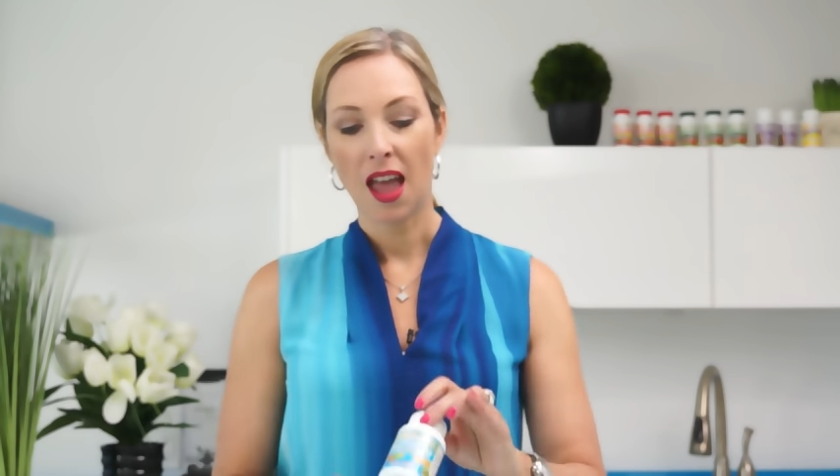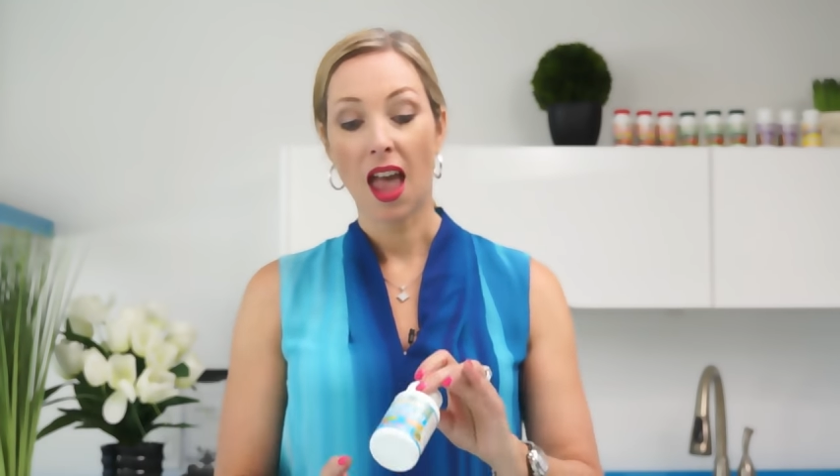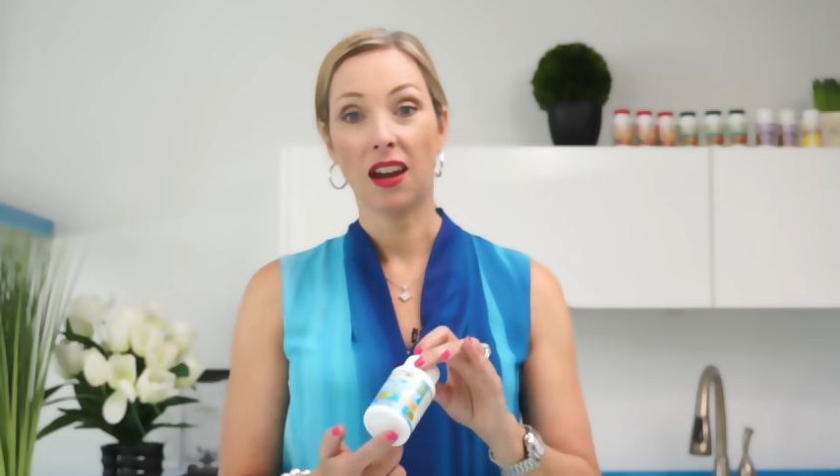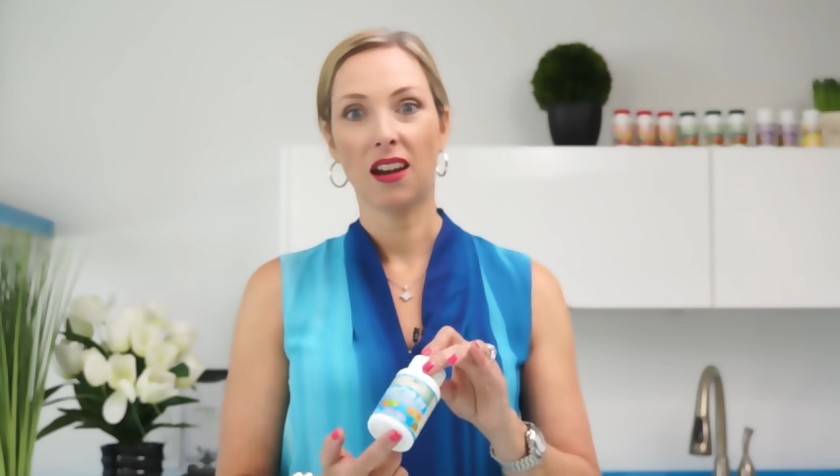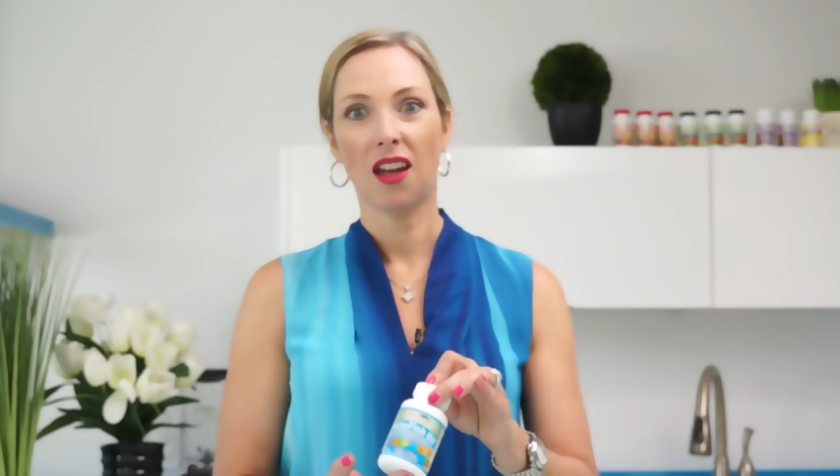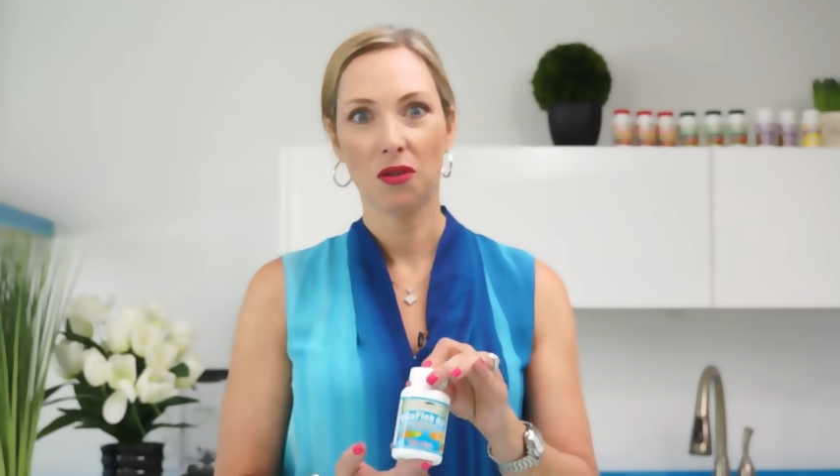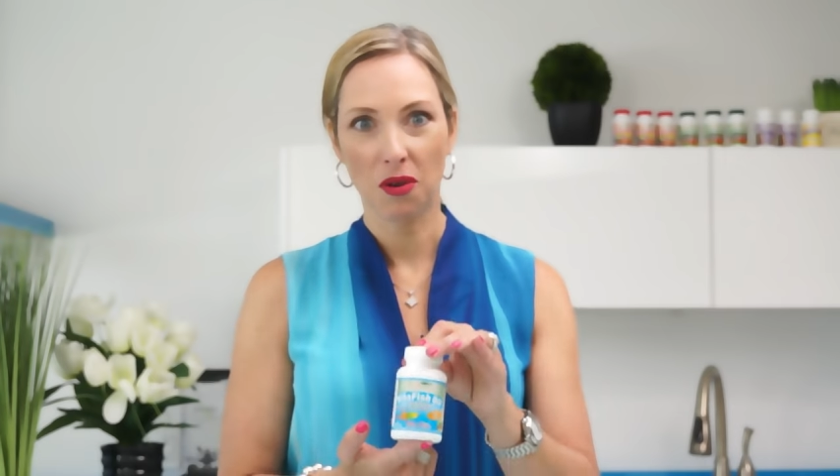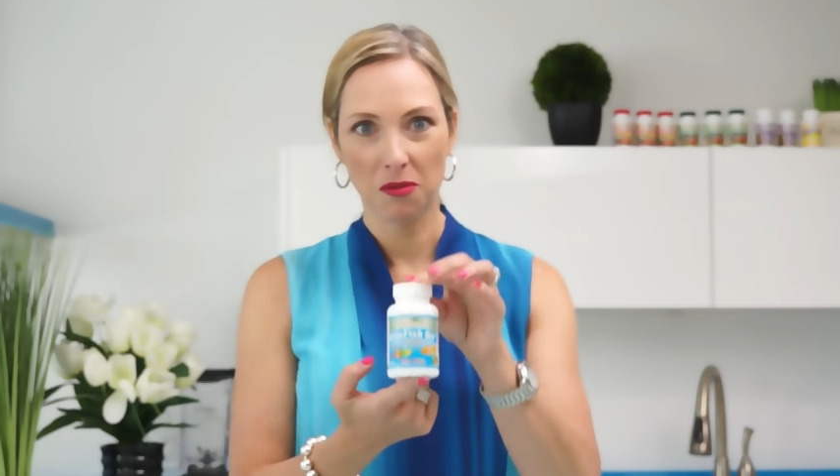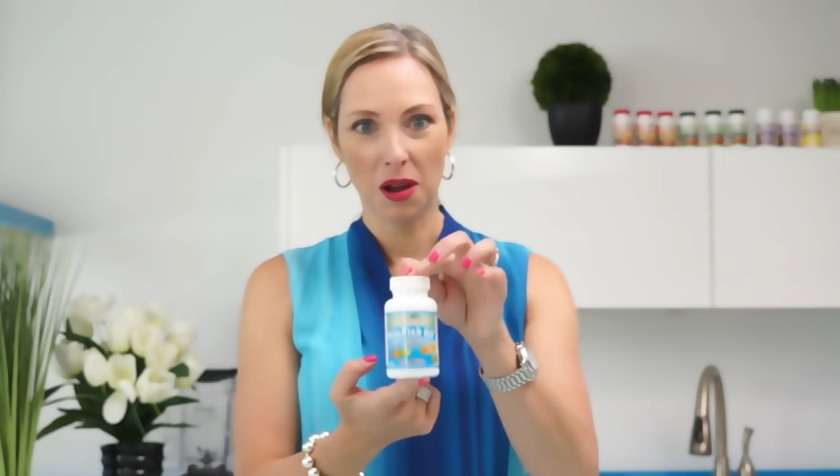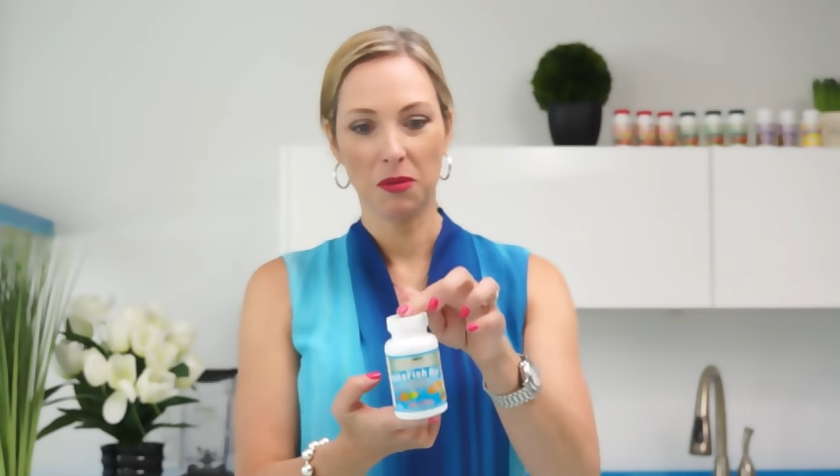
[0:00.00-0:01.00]
And another
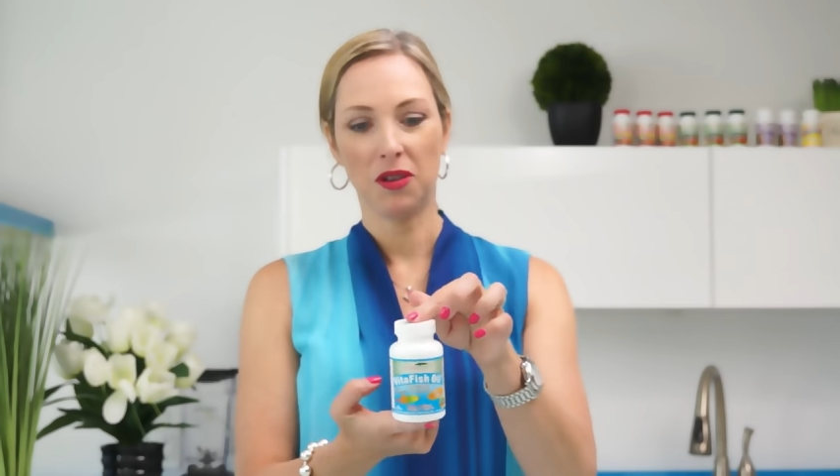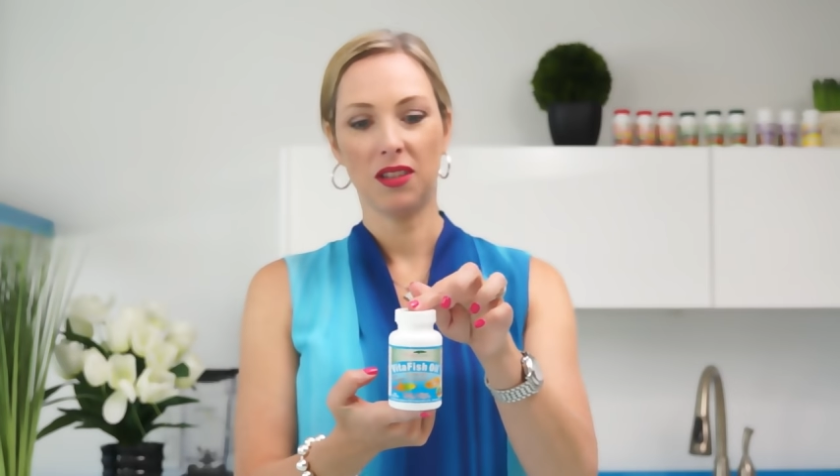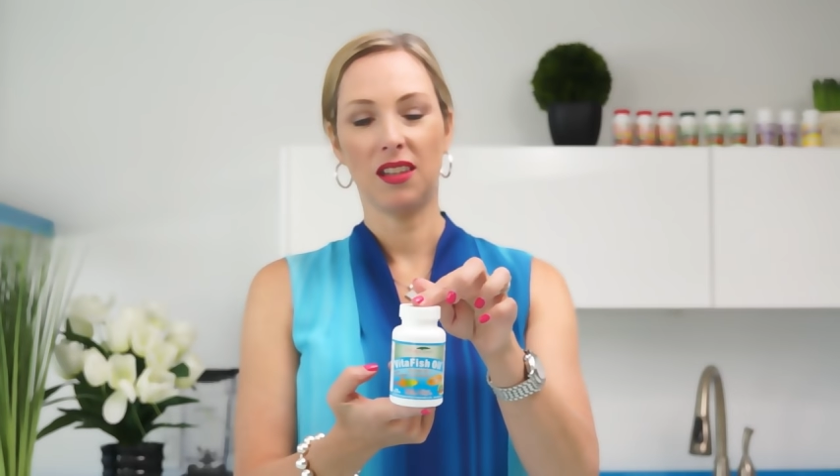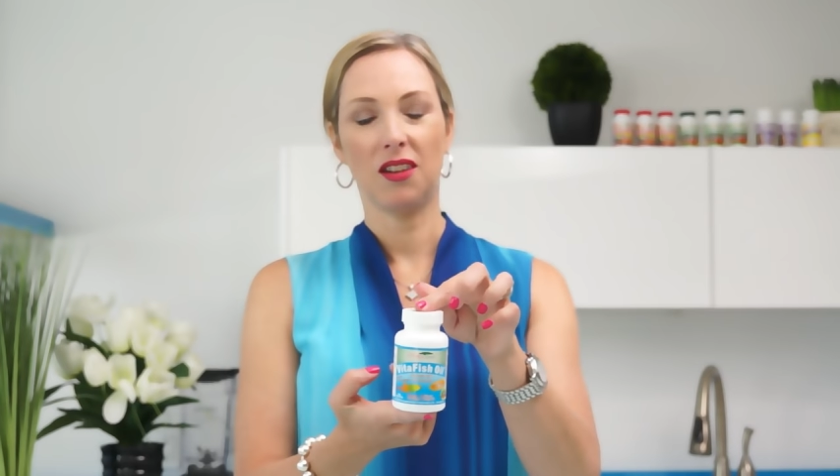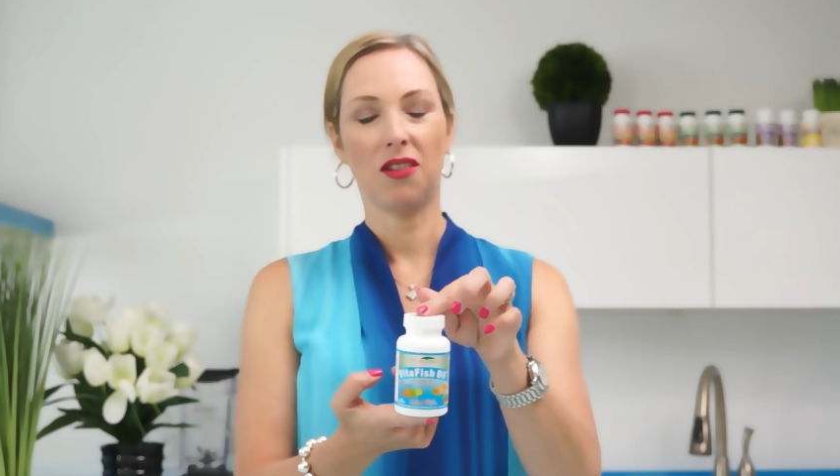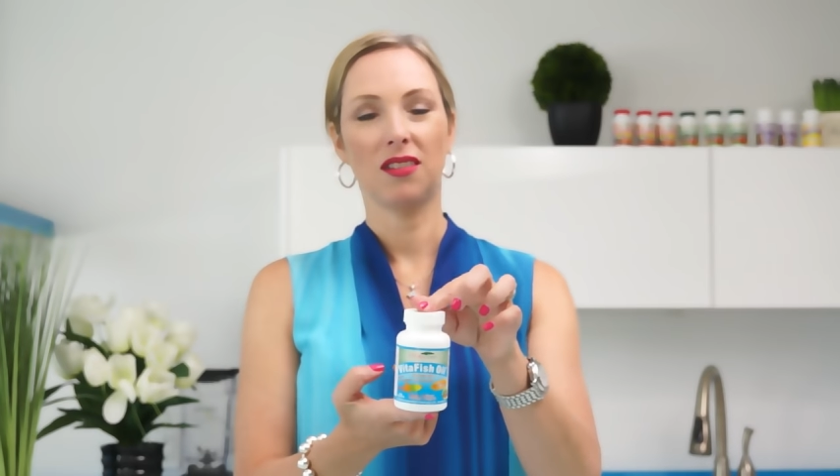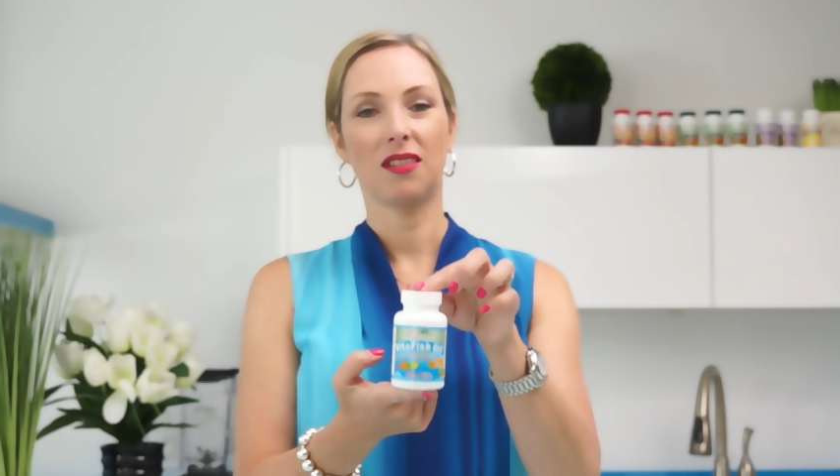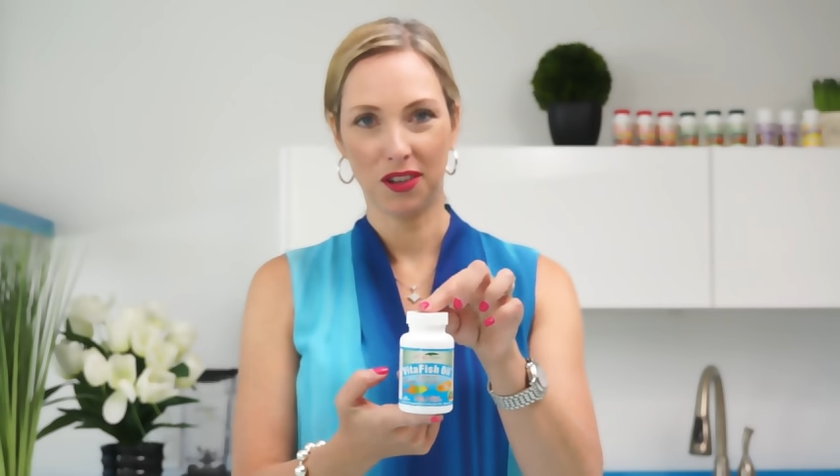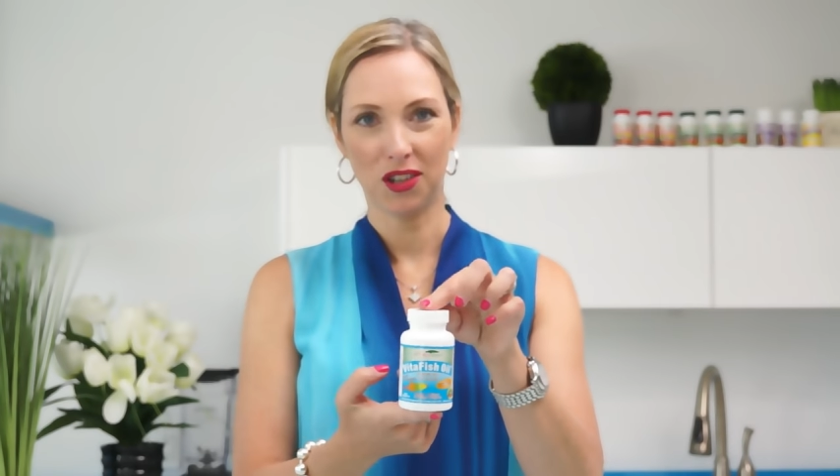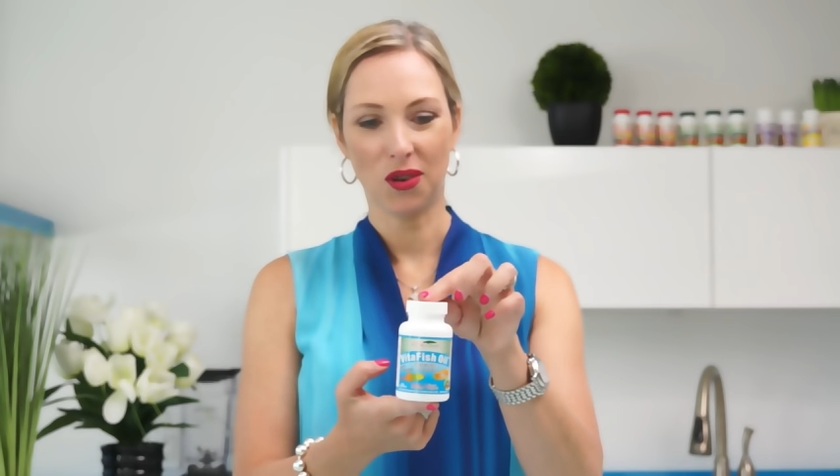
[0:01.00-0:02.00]
one of my beauty secrets,
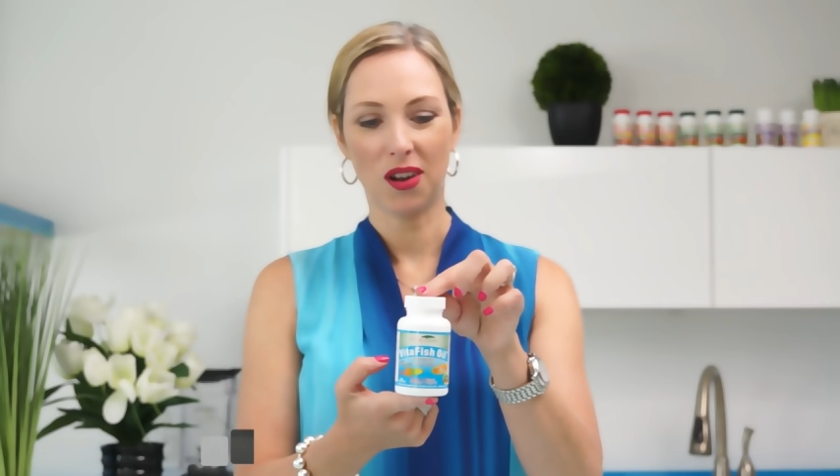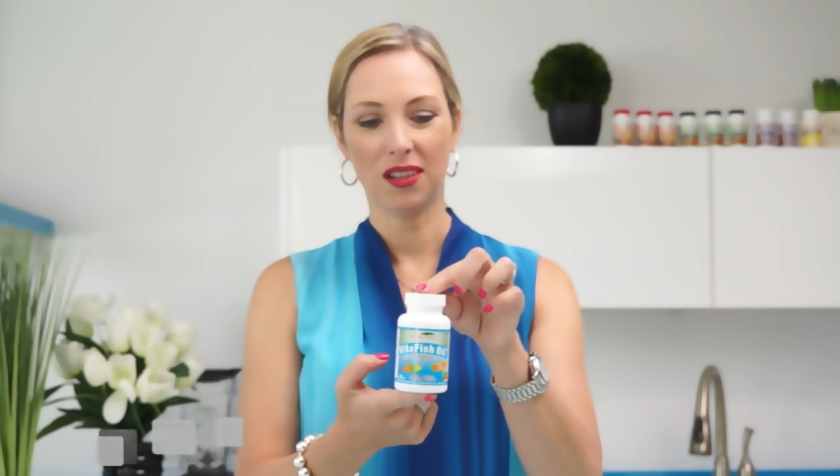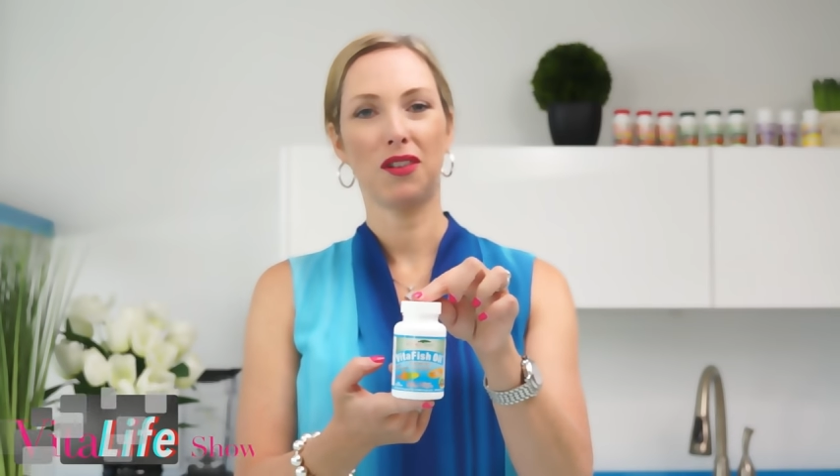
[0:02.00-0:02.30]
fish oil.